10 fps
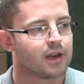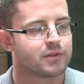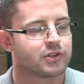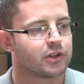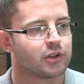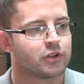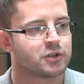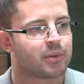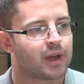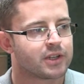She's in a good
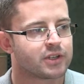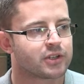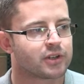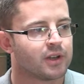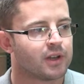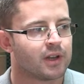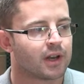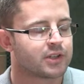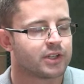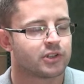space.
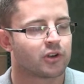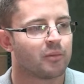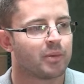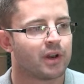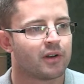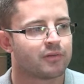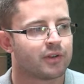Like I said, it's a competitive